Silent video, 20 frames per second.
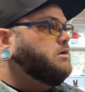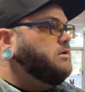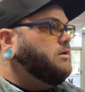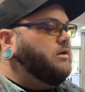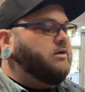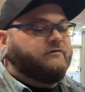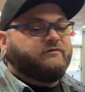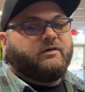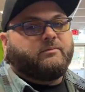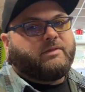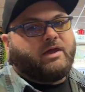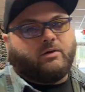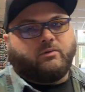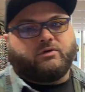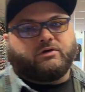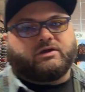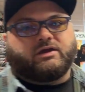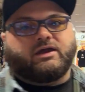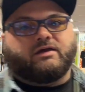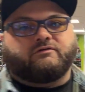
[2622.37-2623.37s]
If I'm not
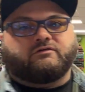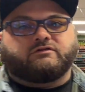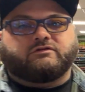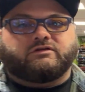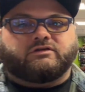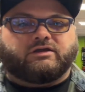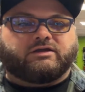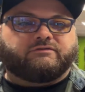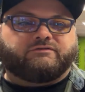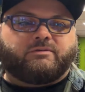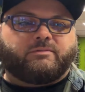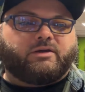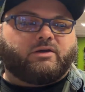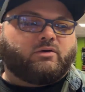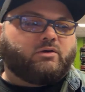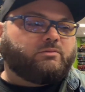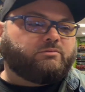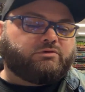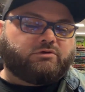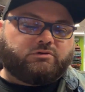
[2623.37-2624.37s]
working, obviously. Like, if I'm at
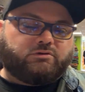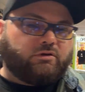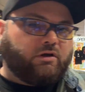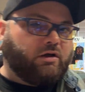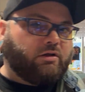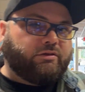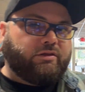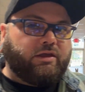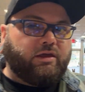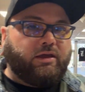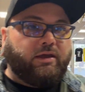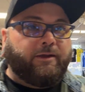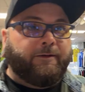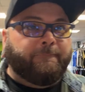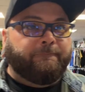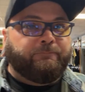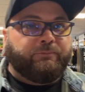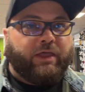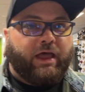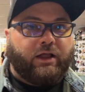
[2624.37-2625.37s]
home, dude, all day,
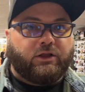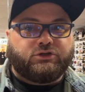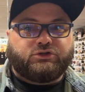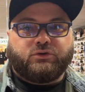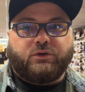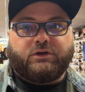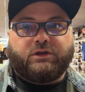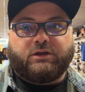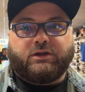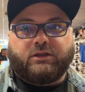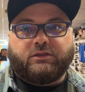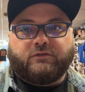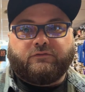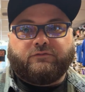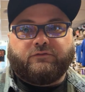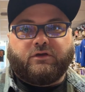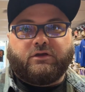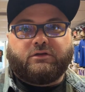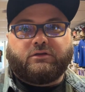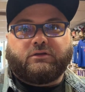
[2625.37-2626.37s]
I'll join in on the
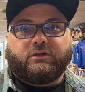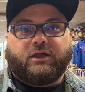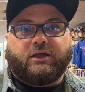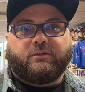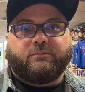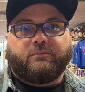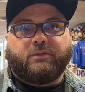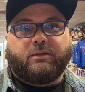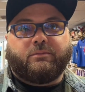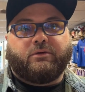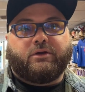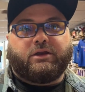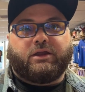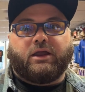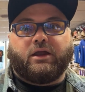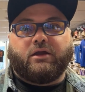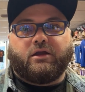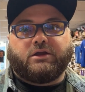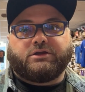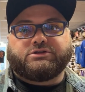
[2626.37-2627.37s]
fun. Like, my buddy
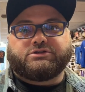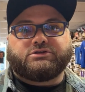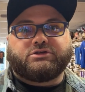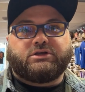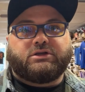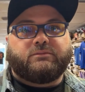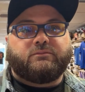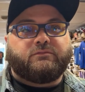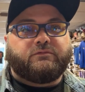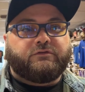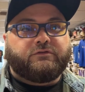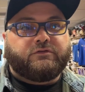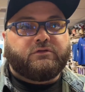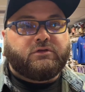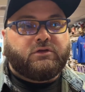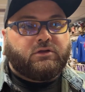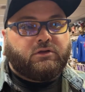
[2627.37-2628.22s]
Eric streams.